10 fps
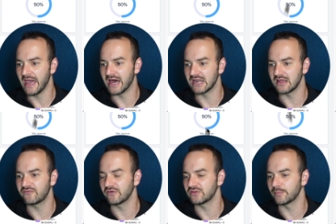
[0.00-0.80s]
at a
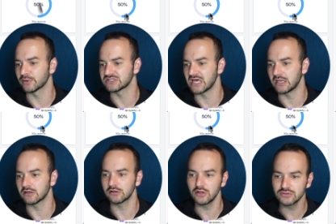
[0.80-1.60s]

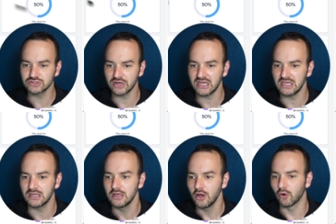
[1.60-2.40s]
50% close
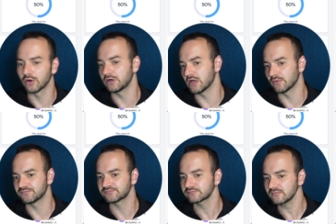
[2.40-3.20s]
rate, or no,
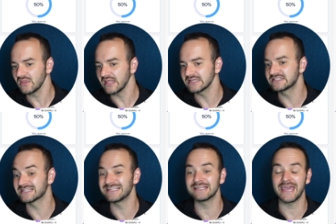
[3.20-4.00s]

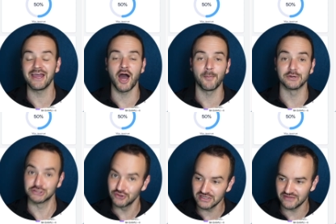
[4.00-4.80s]
16k
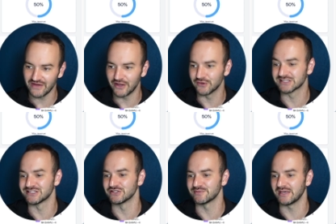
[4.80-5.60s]
opportunity value,
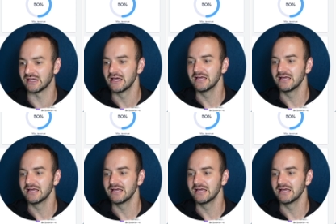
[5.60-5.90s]
excuse me,